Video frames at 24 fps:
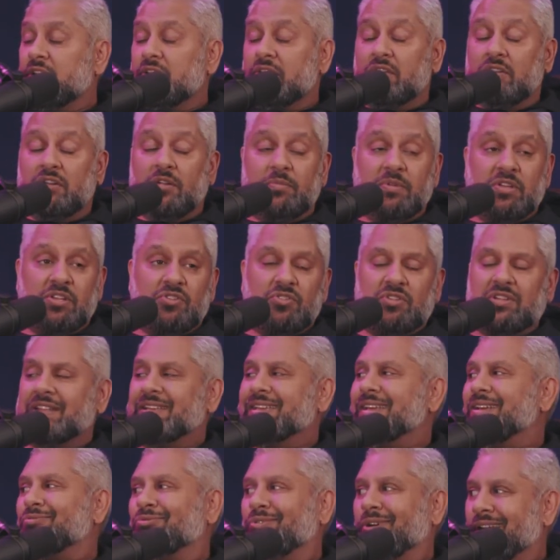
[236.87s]
You know, I mean, you could
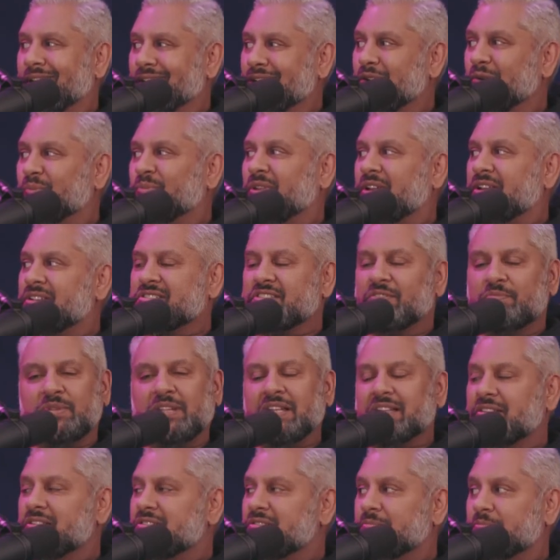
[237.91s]
get radio play and stuff, but
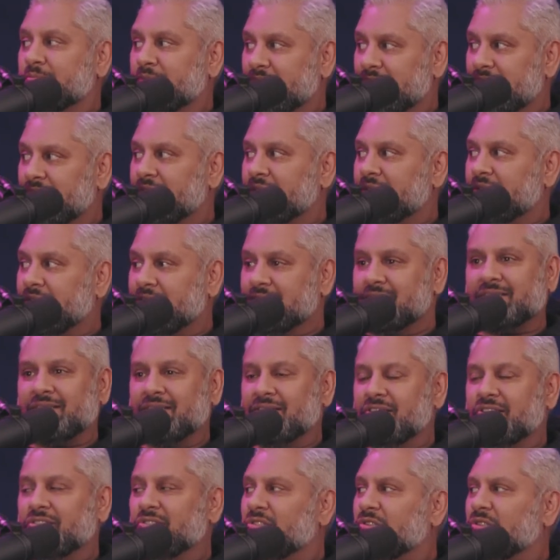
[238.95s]
that doesn't mean that. Yeah.
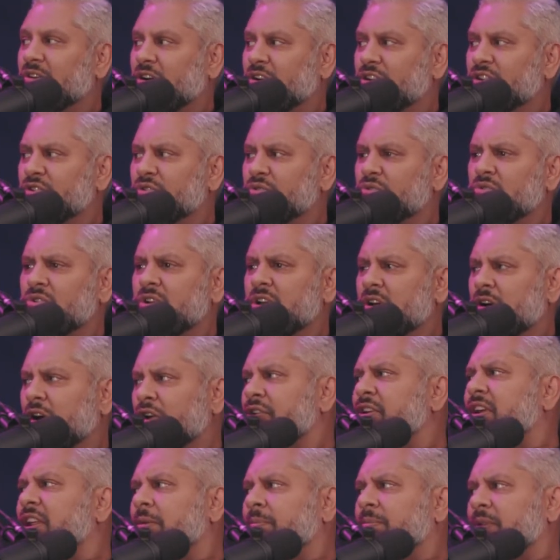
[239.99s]
You know, are you are
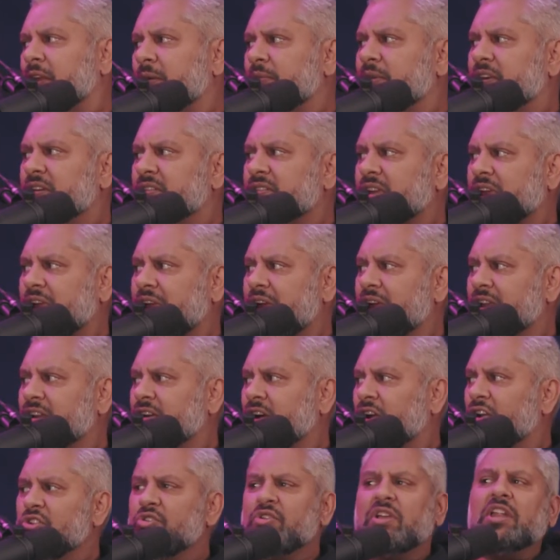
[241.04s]
you getting played because of CanCon? Or
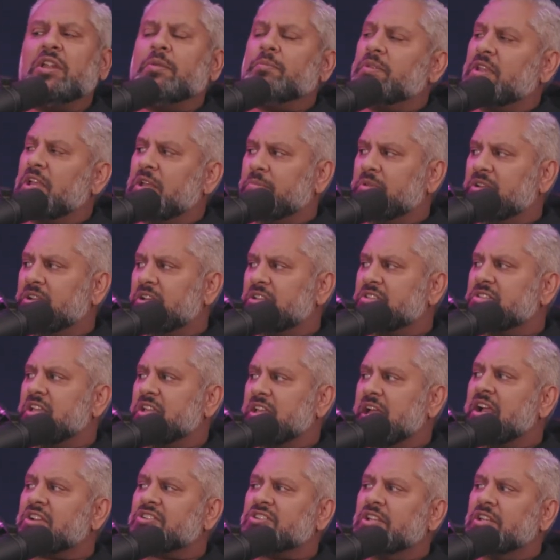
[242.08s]
are you getting played because they
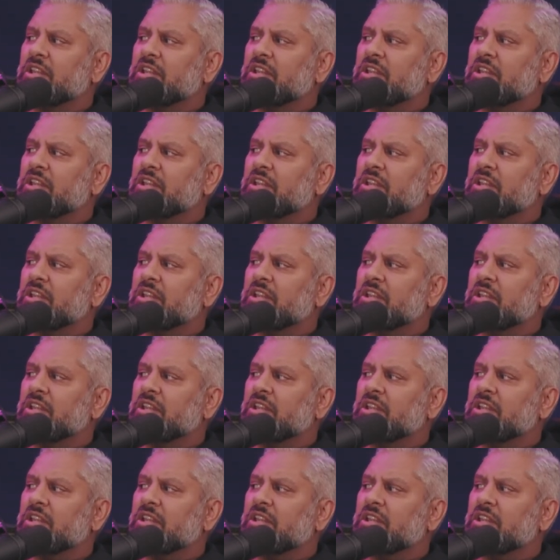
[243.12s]
actually